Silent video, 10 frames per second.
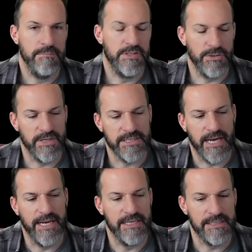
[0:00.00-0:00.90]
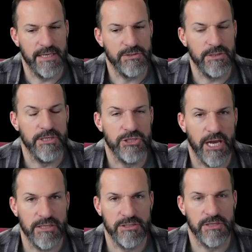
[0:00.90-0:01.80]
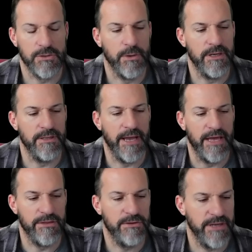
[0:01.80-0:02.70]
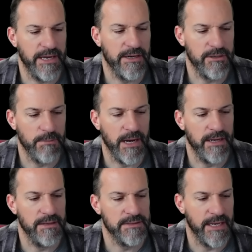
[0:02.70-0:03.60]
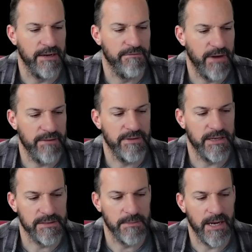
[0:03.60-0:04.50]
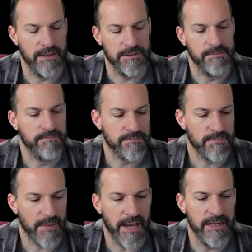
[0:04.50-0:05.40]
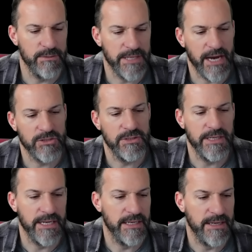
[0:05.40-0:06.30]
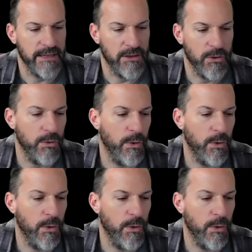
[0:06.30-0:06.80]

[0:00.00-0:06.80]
So this guy essentially changed his oil at 3,800 miles and at 5,000 miles, and he was actually getting a low